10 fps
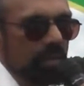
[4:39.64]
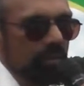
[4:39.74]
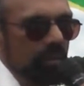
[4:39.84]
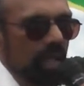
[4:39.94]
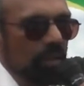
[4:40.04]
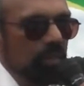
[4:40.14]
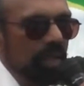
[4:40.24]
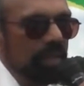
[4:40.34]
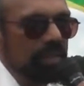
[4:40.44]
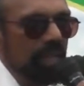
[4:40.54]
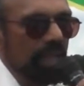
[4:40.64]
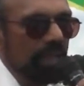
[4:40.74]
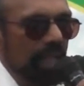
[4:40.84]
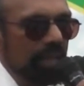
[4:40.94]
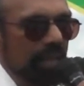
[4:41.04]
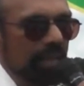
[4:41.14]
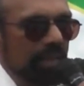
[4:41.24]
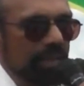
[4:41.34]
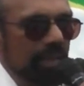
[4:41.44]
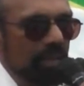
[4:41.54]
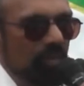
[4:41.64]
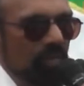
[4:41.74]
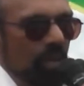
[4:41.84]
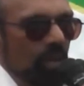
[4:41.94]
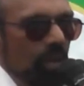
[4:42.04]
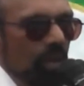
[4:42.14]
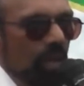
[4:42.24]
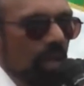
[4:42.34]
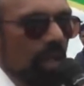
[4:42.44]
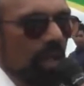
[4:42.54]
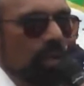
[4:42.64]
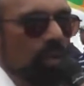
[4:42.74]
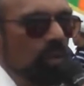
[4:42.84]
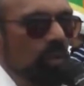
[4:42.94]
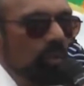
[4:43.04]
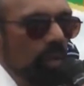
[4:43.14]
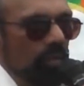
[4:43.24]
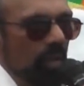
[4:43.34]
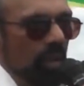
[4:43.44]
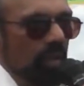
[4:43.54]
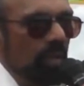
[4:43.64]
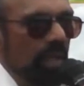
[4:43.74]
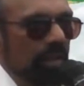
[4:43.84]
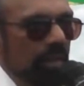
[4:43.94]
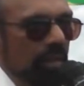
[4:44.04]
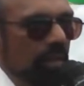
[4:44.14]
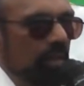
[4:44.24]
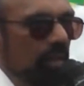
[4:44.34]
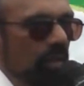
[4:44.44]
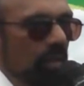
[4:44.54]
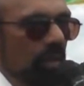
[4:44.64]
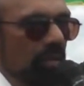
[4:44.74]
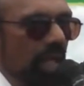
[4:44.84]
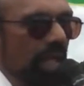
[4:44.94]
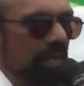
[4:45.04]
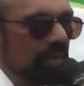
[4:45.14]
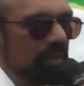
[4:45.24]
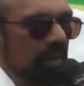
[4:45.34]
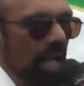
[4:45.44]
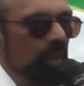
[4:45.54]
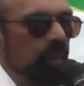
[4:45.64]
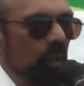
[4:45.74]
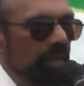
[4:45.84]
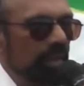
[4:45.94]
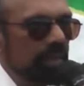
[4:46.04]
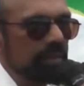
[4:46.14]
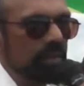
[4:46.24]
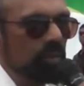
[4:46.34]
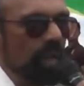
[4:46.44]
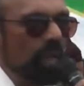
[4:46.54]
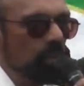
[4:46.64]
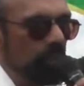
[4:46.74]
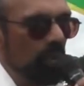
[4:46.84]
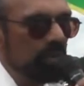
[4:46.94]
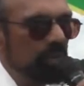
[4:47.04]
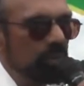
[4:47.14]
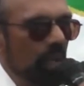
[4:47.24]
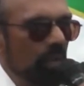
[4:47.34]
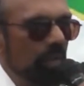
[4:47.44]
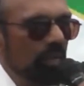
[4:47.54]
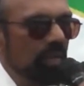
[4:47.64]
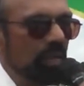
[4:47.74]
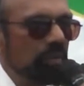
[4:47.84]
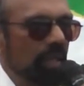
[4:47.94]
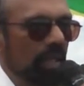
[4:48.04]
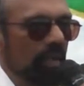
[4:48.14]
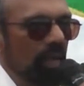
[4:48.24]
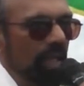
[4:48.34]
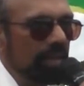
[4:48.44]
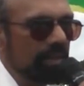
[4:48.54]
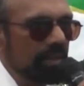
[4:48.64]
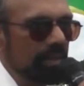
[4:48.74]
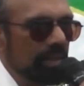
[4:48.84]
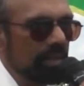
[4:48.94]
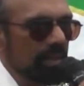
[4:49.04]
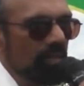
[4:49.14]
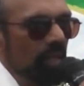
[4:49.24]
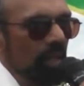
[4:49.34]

we have to understand, I think, is that although religion, race, and politics is very important to our day-to-day existence,